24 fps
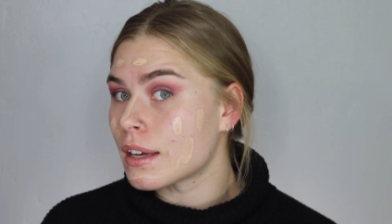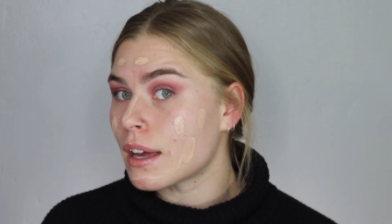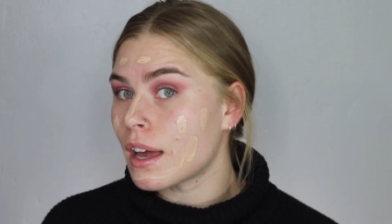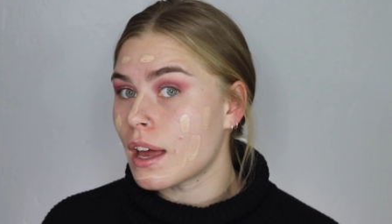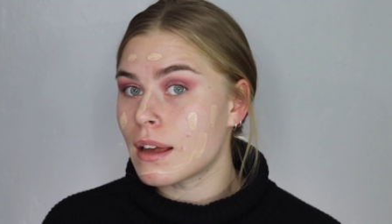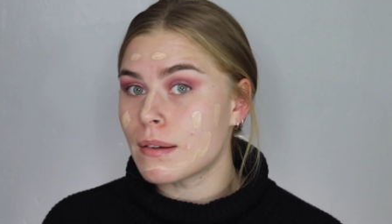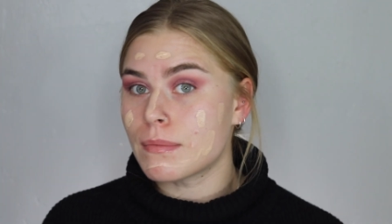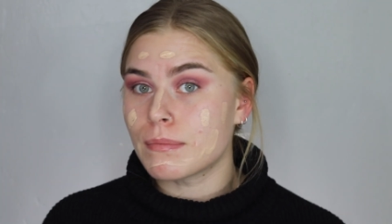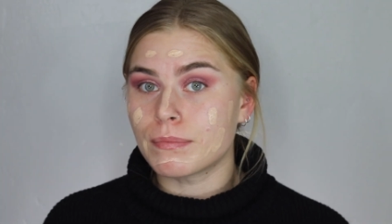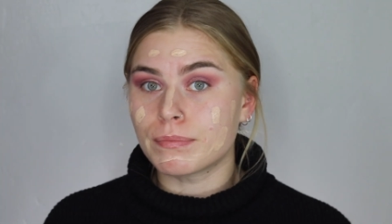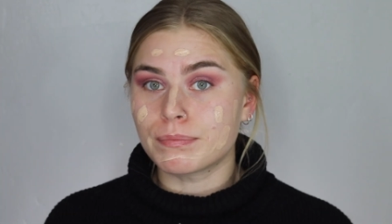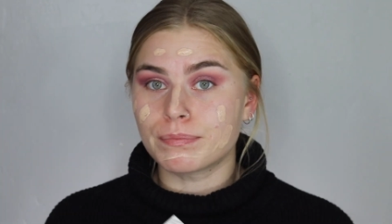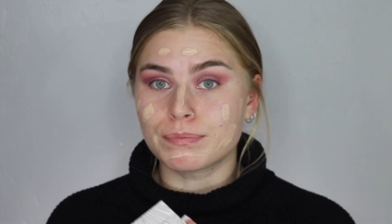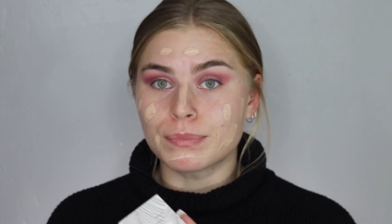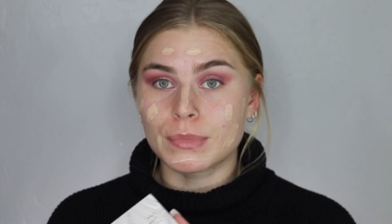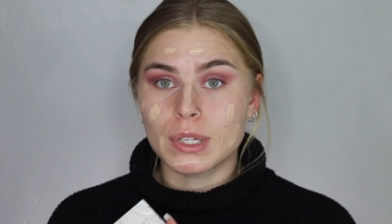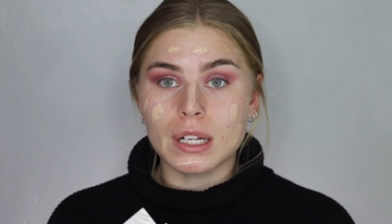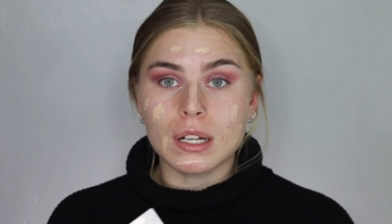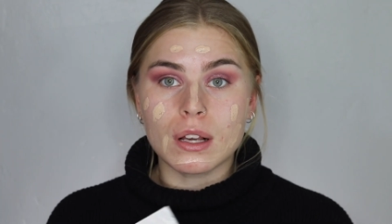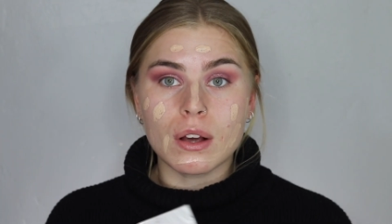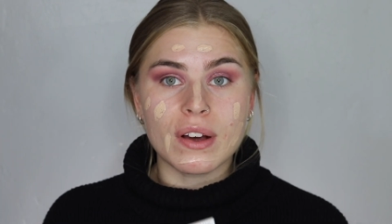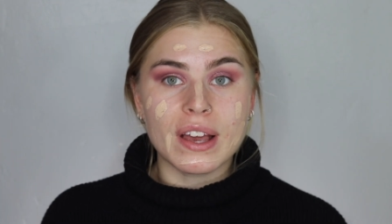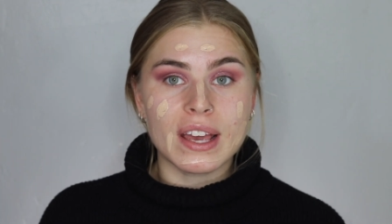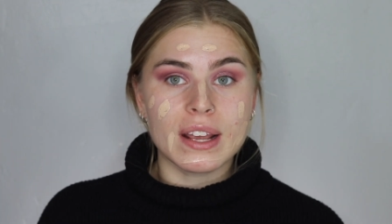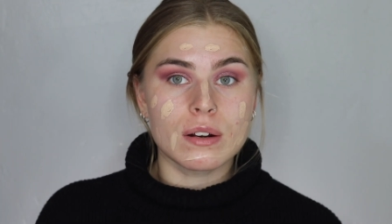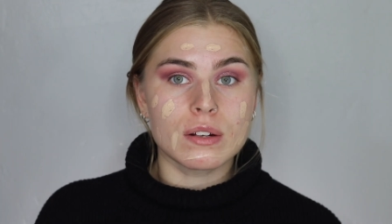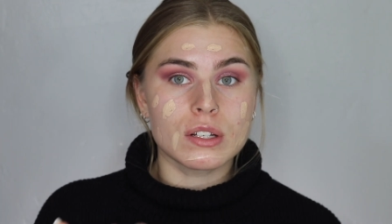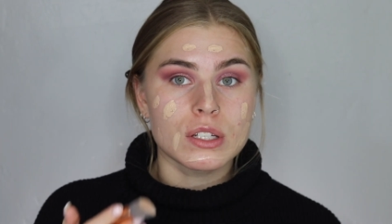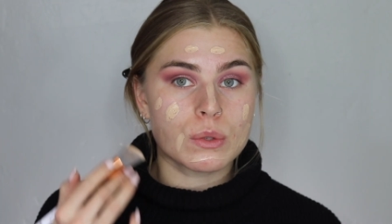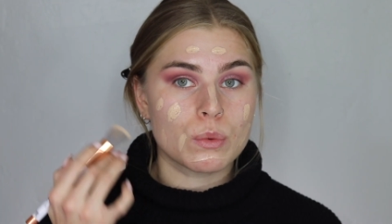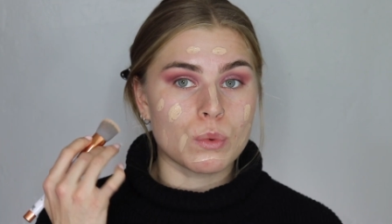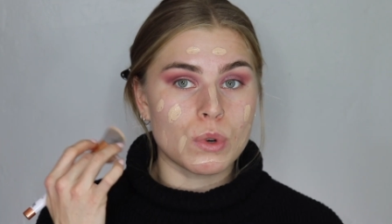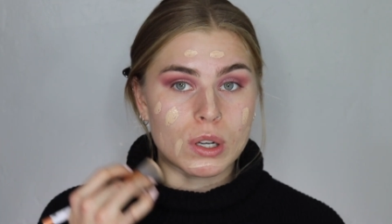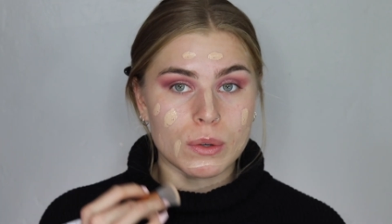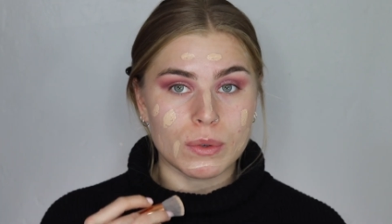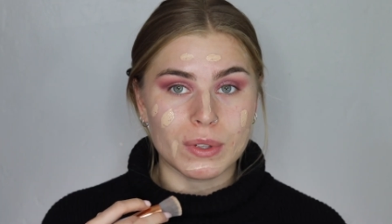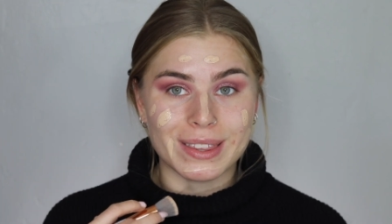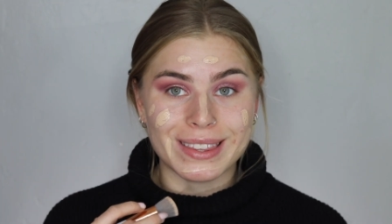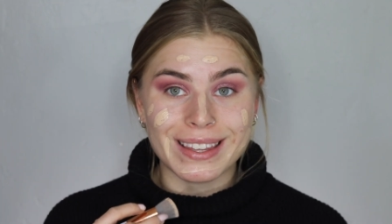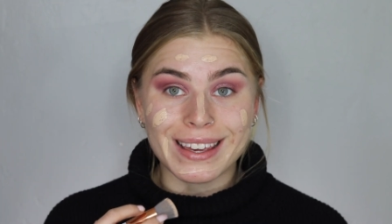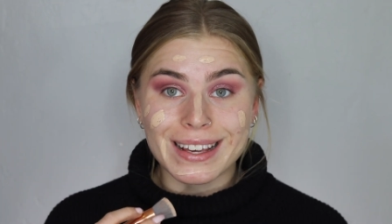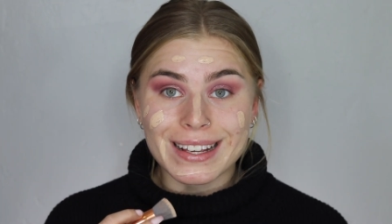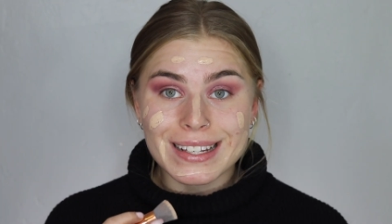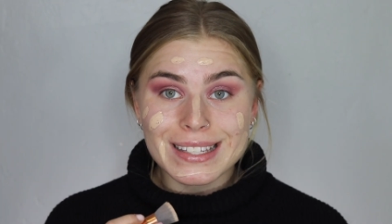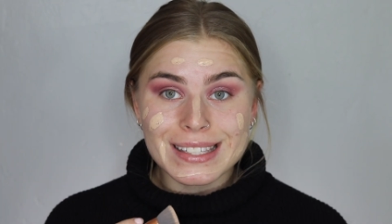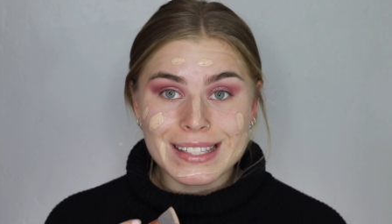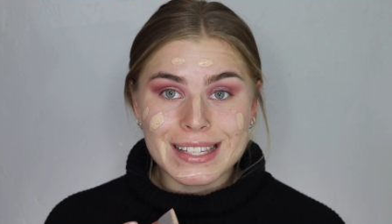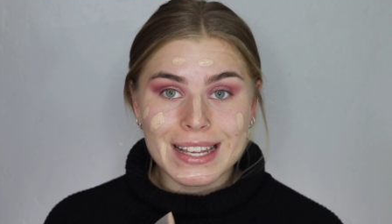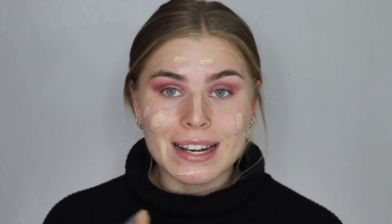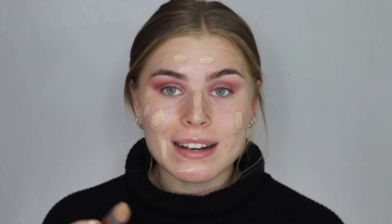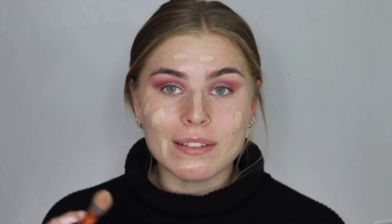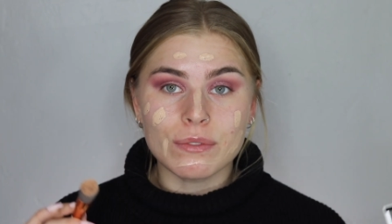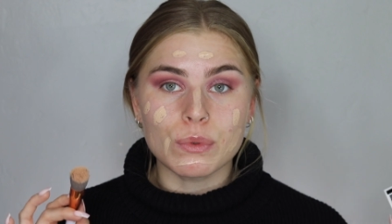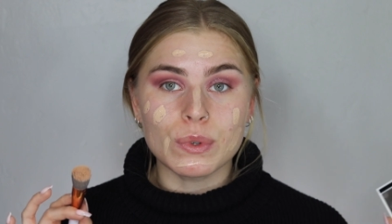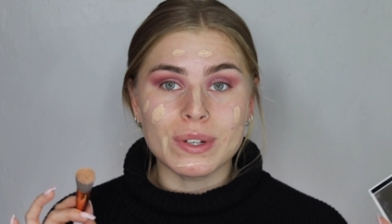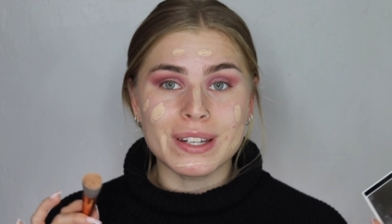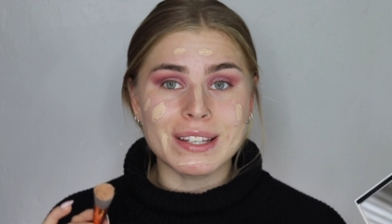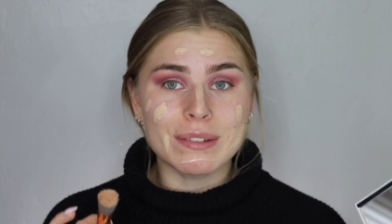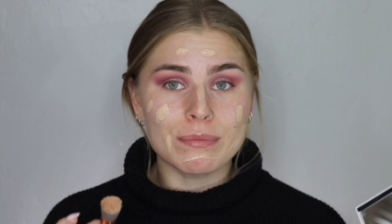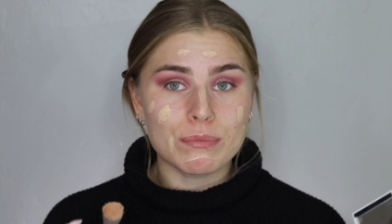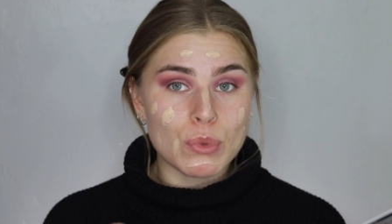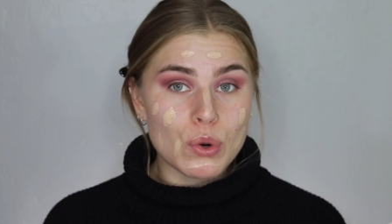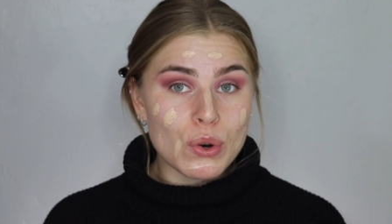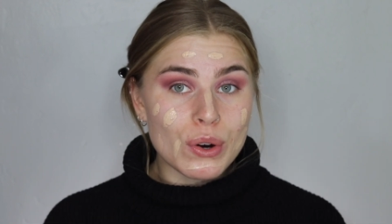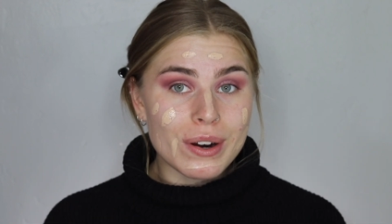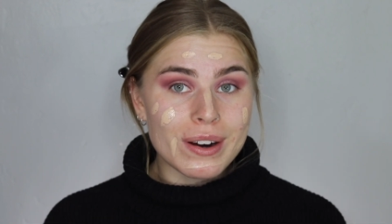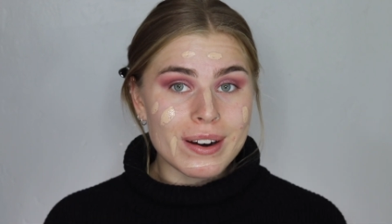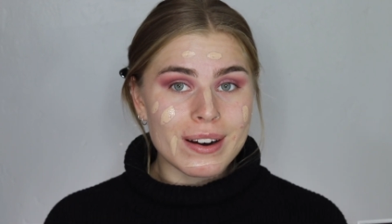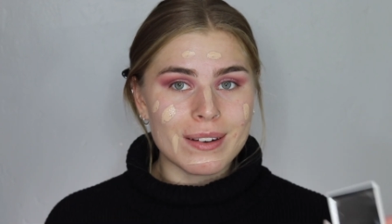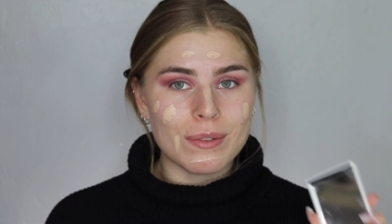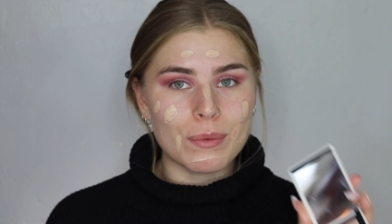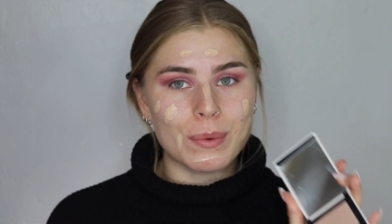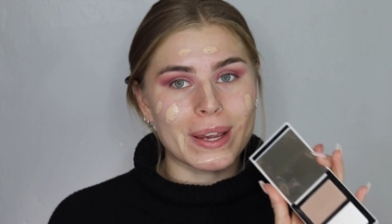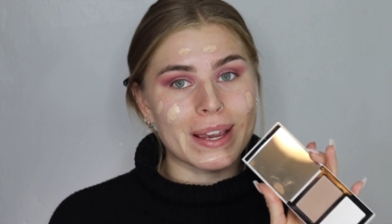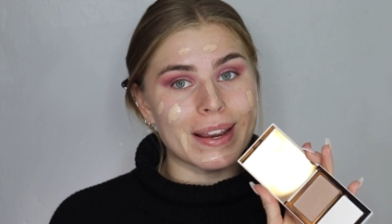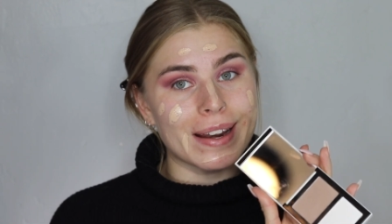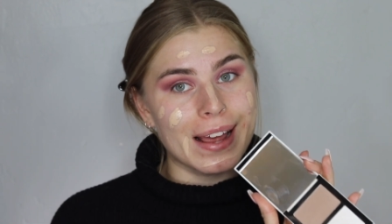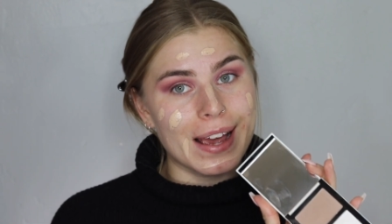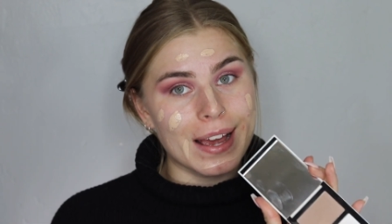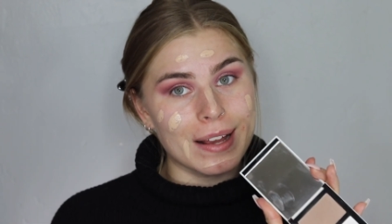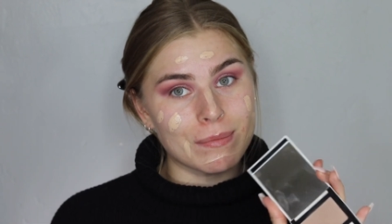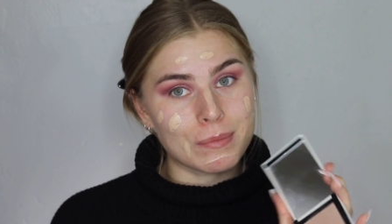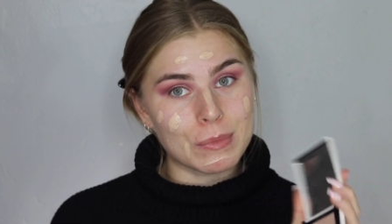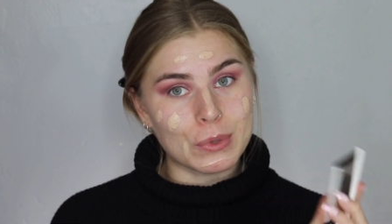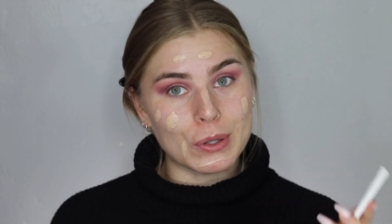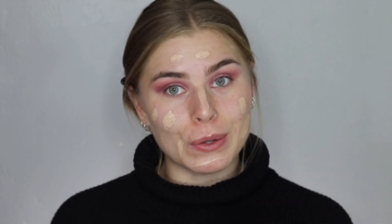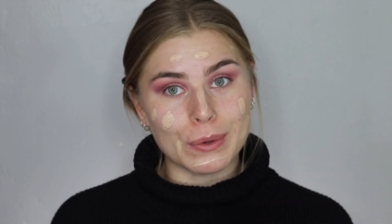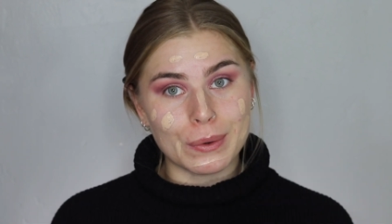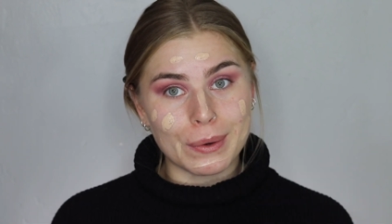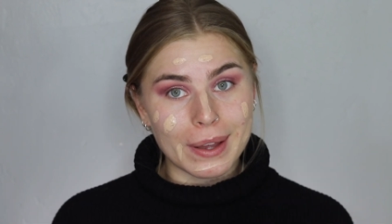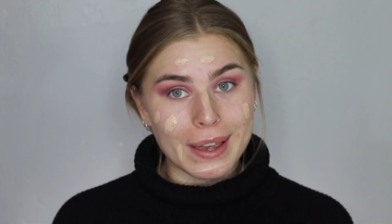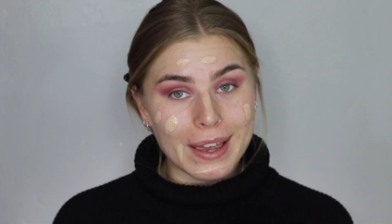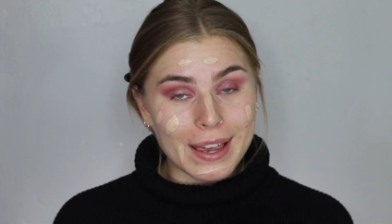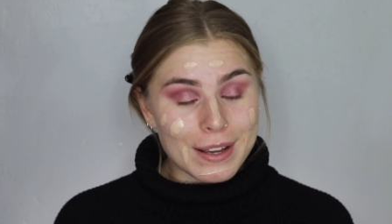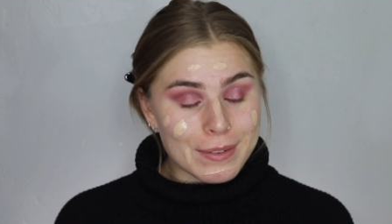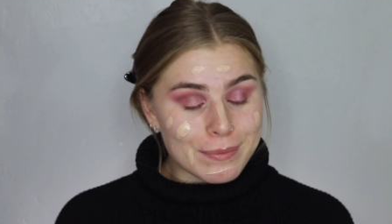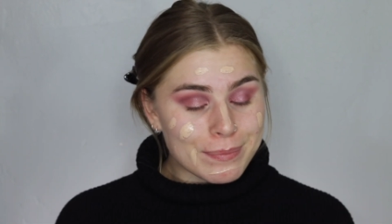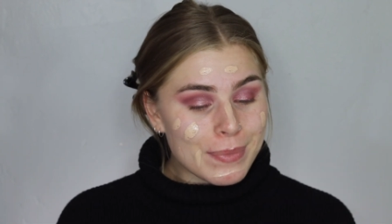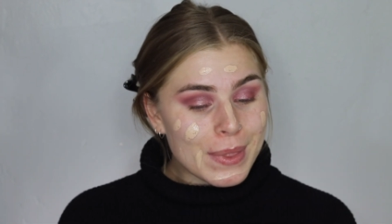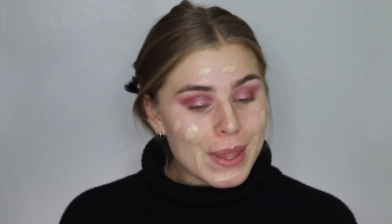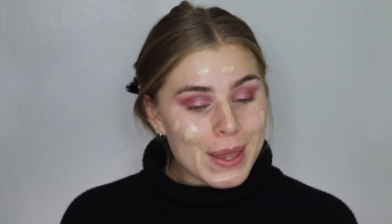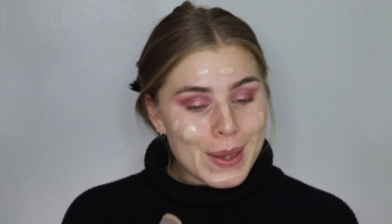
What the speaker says: I'm gonna go ahead and just work with this, and if we need more, we can add more, okay?